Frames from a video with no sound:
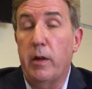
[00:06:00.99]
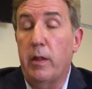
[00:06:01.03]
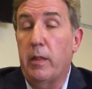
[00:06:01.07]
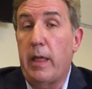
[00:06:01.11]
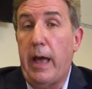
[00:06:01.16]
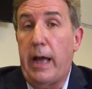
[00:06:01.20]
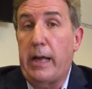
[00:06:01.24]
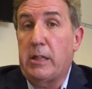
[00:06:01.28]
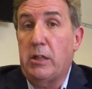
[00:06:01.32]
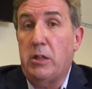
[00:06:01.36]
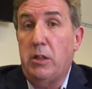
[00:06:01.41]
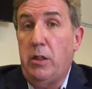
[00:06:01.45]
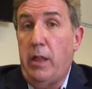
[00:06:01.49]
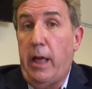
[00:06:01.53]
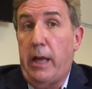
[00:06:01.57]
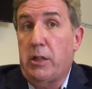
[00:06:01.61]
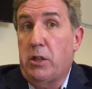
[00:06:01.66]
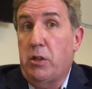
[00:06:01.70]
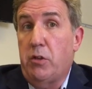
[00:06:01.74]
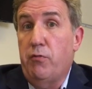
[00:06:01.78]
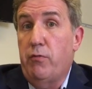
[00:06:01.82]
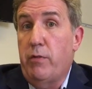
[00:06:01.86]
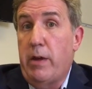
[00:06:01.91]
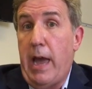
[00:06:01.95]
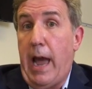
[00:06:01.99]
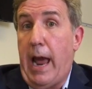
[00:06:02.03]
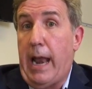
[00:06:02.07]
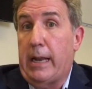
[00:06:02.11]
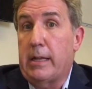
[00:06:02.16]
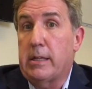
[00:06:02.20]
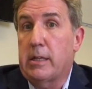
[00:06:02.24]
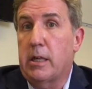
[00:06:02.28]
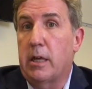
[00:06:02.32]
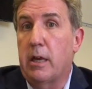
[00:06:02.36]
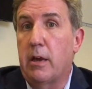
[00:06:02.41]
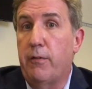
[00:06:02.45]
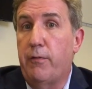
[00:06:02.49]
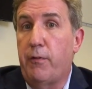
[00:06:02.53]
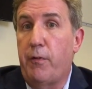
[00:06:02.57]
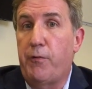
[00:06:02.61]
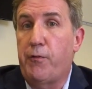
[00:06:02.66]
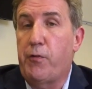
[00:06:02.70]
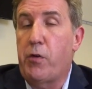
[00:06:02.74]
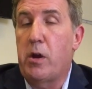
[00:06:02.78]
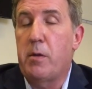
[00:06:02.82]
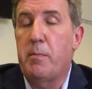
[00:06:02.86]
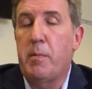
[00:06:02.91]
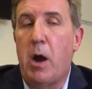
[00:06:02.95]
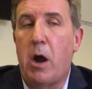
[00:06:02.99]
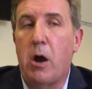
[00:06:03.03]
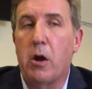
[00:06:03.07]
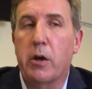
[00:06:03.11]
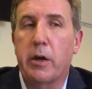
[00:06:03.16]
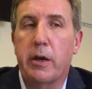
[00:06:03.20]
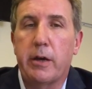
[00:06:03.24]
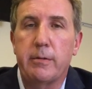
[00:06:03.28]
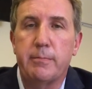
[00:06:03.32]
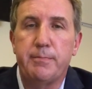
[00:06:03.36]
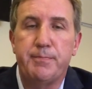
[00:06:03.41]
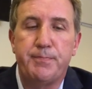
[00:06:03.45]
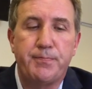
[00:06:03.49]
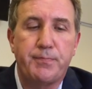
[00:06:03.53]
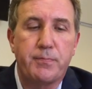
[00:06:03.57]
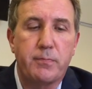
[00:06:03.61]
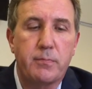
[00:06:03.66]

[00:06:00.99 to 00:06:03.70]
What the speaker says: That's the reality of a free market.